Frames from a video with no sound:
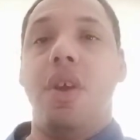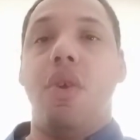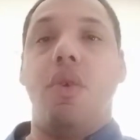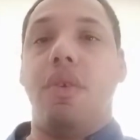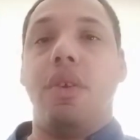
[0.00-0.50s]

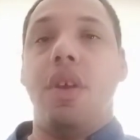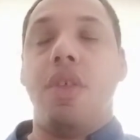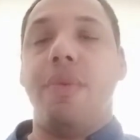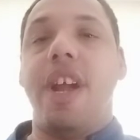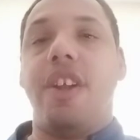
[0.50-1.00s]
or
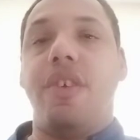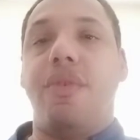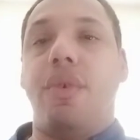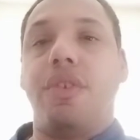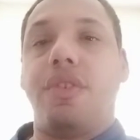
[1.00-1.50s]
3 out of your
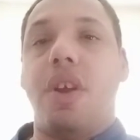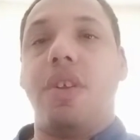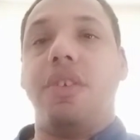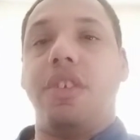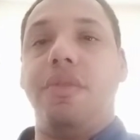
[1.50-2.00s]
4
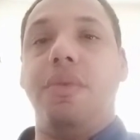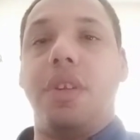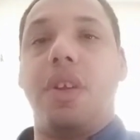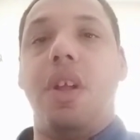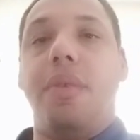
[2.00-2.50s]
starters, if you want
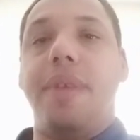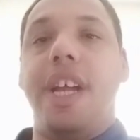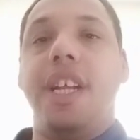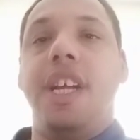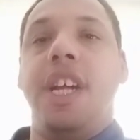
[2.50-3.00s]
to call them
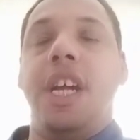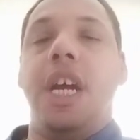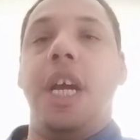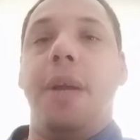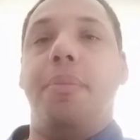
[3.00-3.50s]

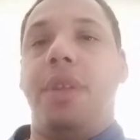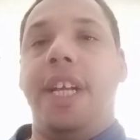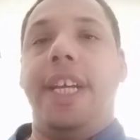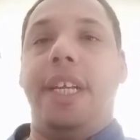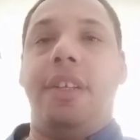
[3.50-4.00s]
that, playing.